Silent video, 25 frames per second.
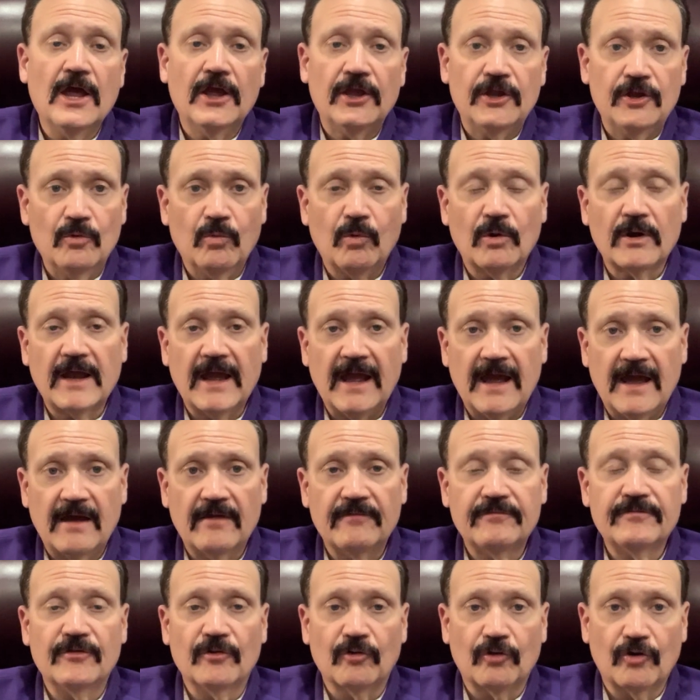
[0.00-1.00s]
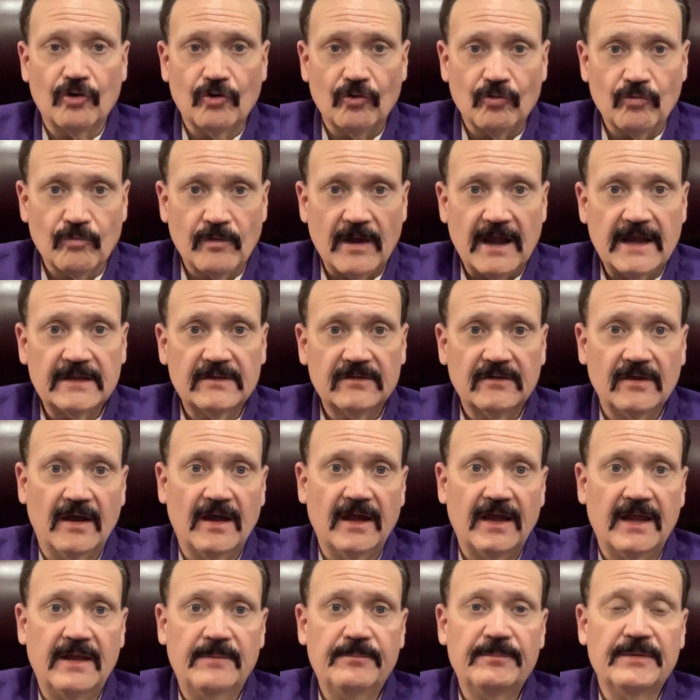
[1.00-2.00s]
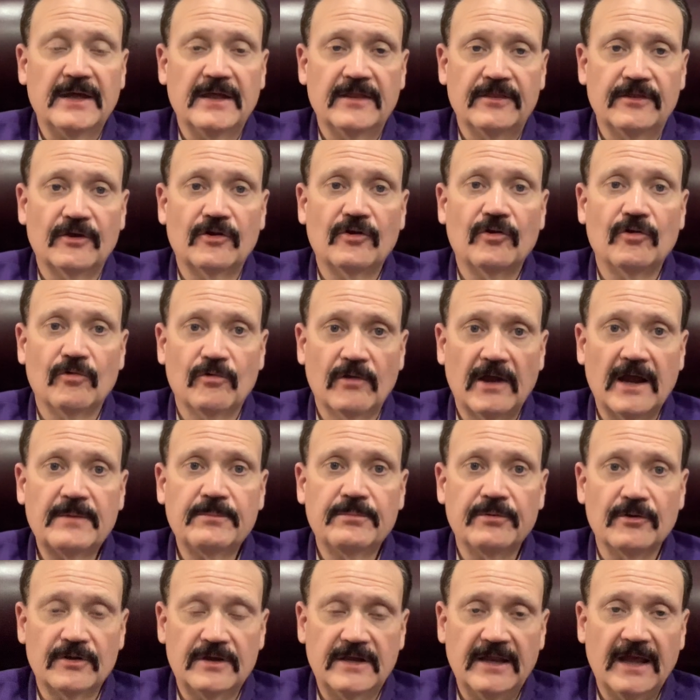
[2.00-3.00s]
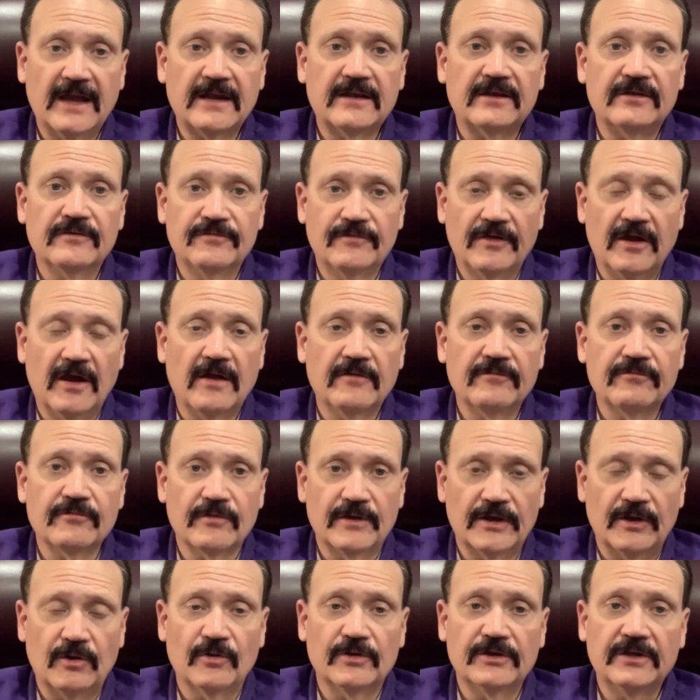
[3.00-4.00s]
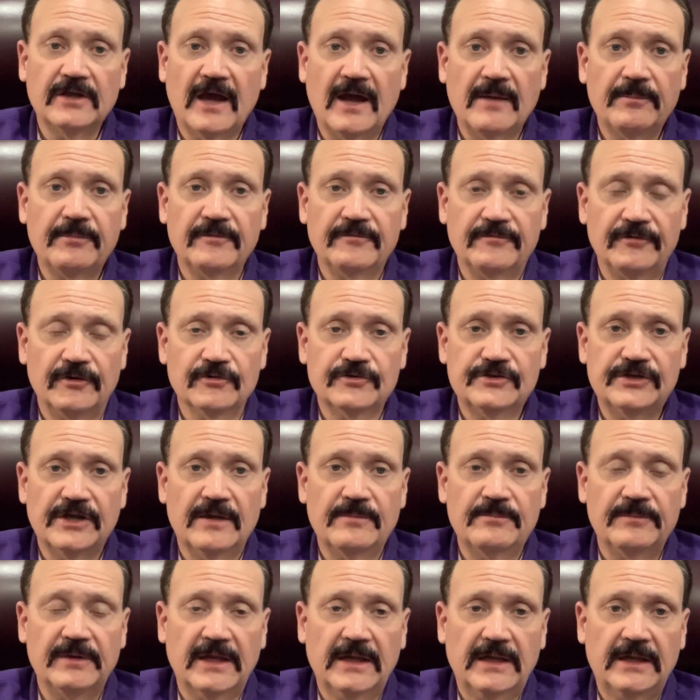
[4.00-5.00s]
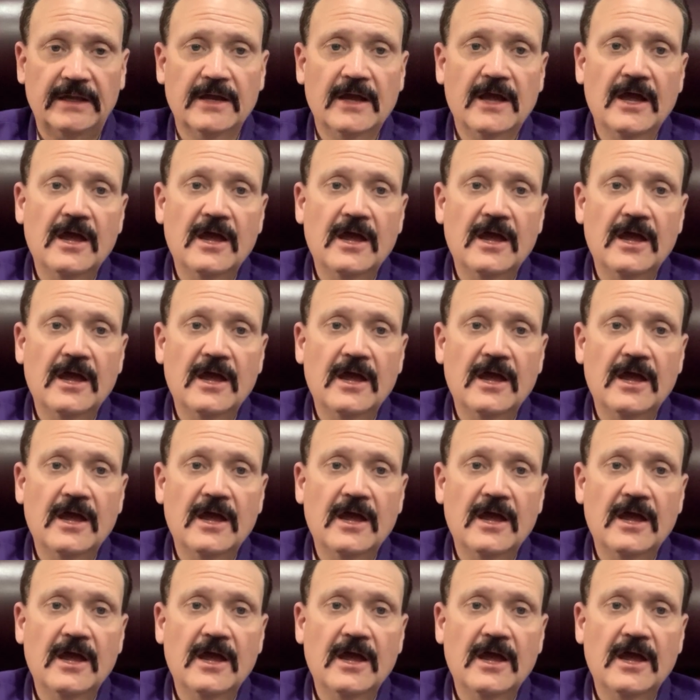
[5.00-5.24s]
you want to have the correct type and the correct protective covering on top of your chimney.